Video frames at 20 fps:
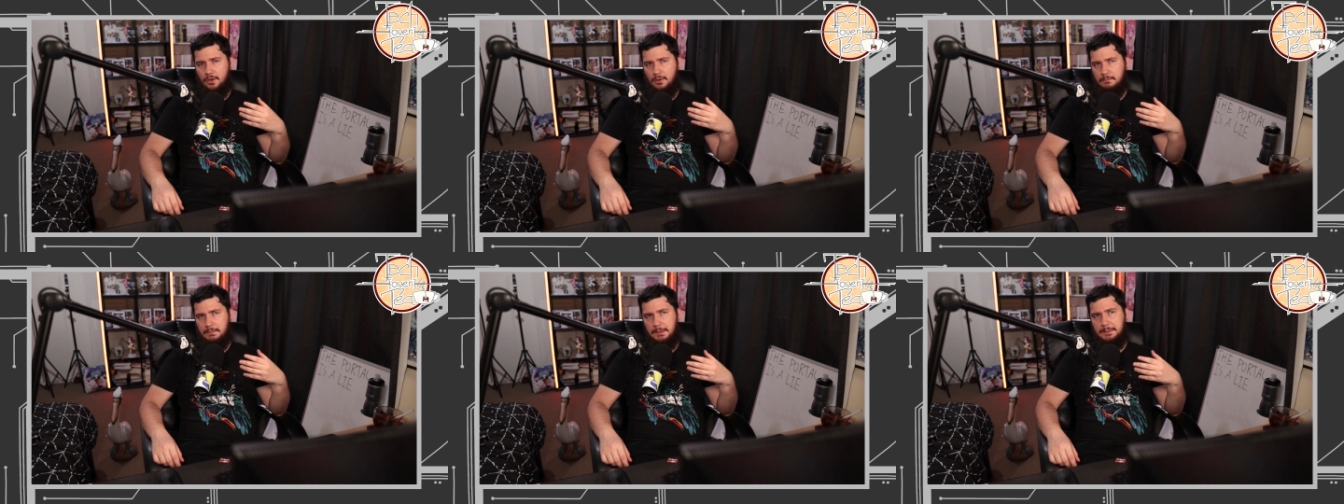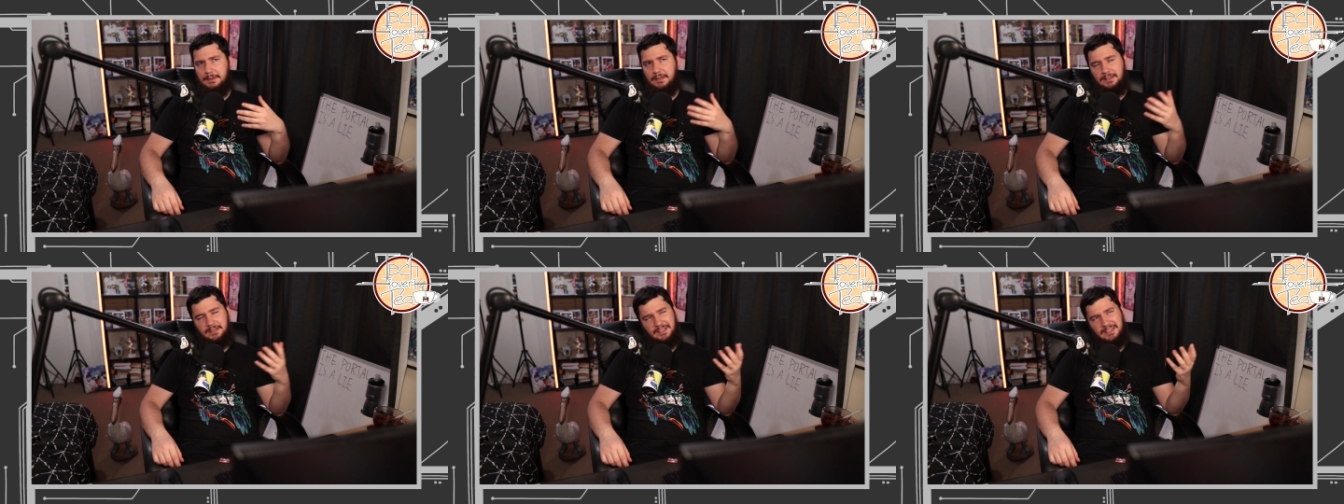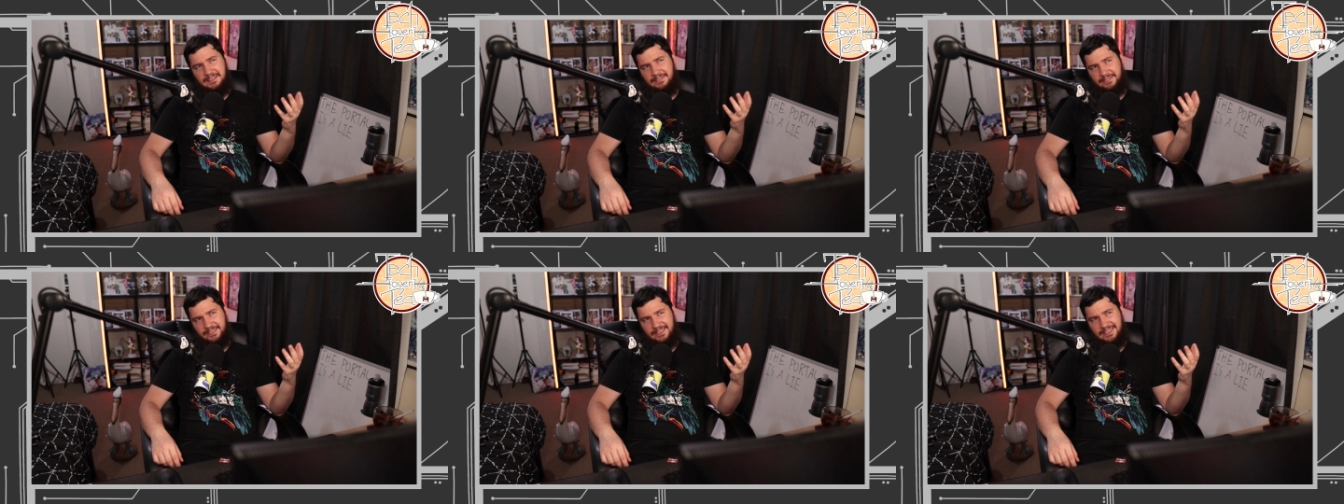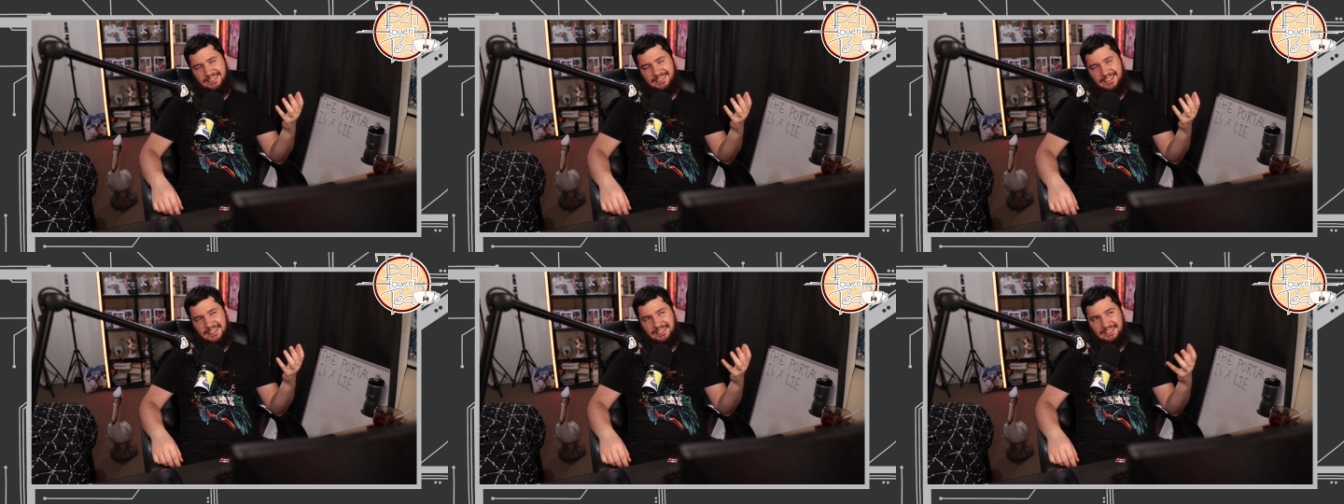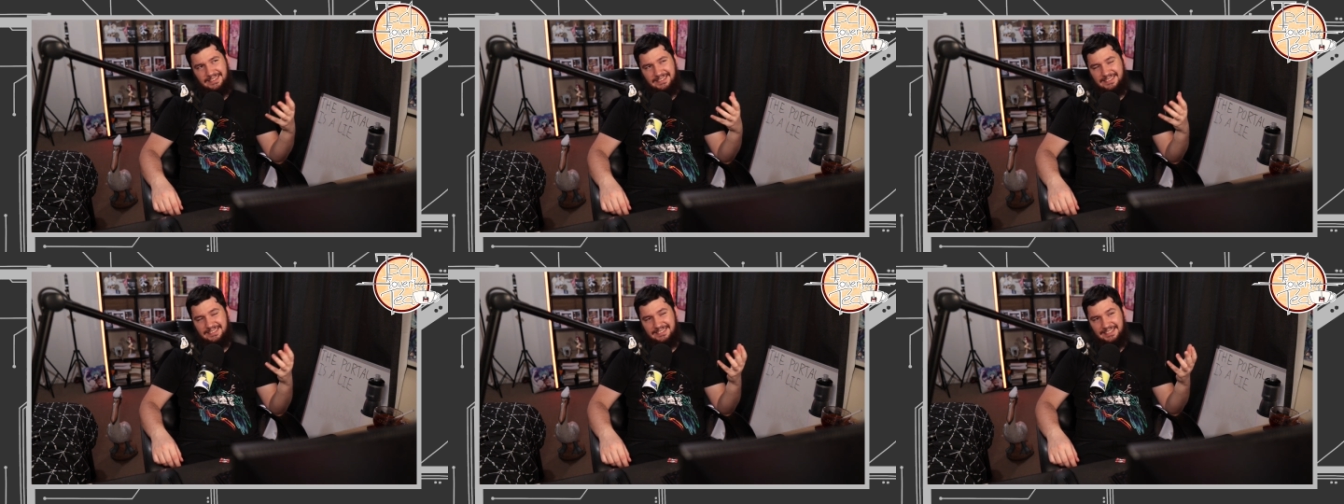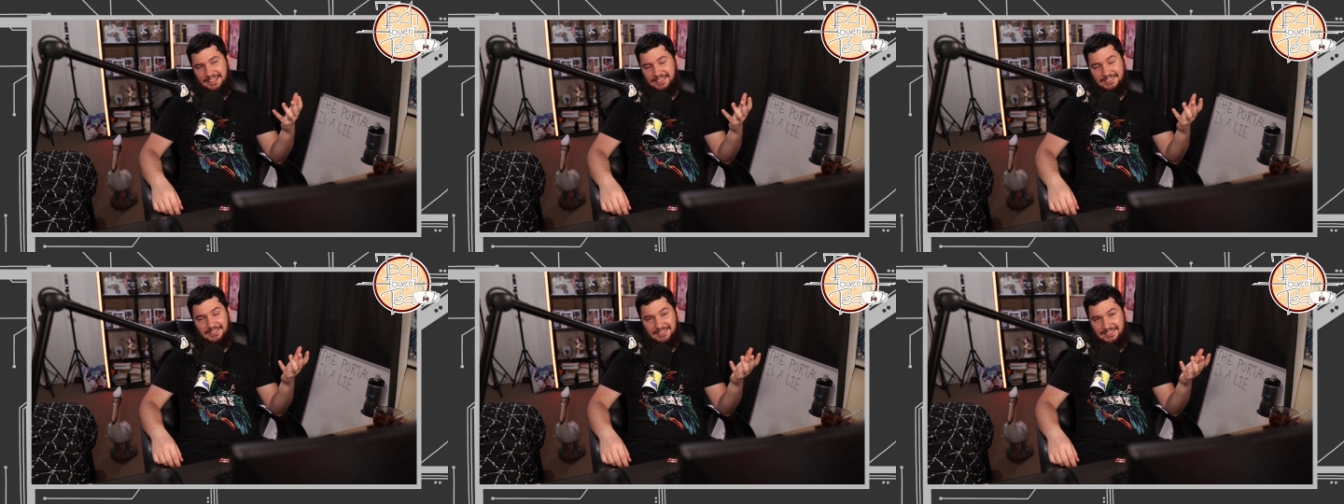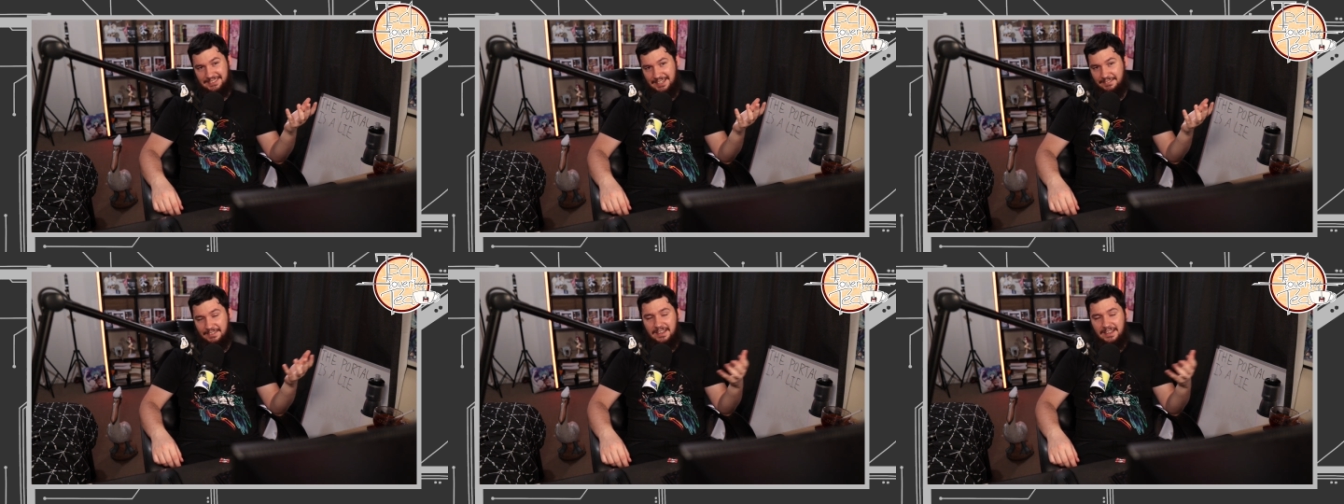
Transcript: maybe in this case, like, six or seven,